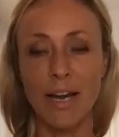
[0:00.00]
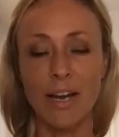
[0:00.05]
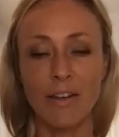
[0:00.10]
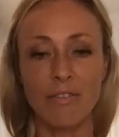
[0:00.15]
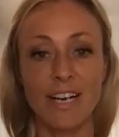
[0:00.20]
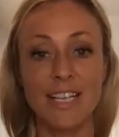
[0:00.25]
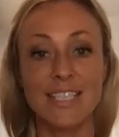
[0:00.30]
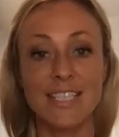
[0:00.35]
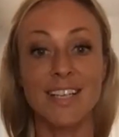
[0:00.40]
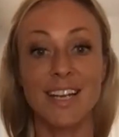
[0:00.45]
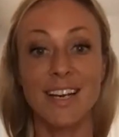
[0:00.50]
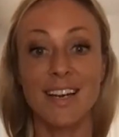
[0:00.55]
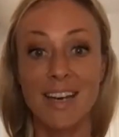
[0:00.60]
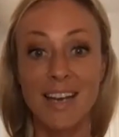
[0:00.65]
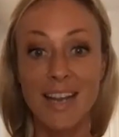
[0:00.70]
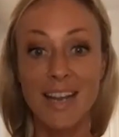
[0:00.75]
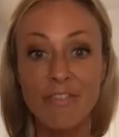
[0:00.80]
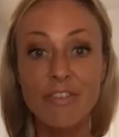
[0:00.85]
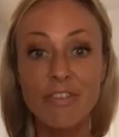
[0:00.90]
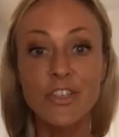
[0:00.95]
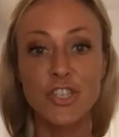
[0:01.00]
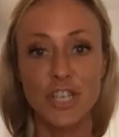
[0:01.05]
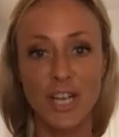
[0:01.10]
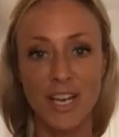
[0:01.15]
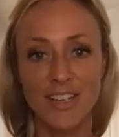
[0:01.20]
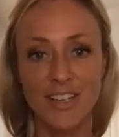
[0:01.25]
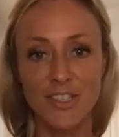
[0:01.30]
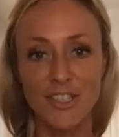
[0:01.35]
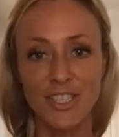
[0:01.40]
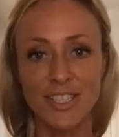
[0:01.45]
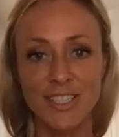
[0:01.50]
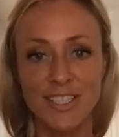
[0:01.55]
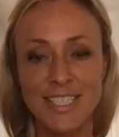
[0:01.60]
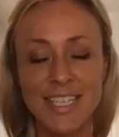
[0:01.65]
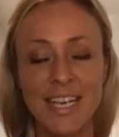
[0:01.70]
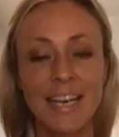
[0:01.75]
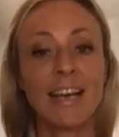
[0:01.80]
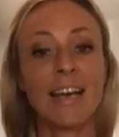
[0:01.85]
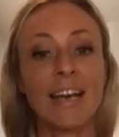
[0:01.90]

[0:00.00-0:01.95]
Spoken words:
of us that never changes.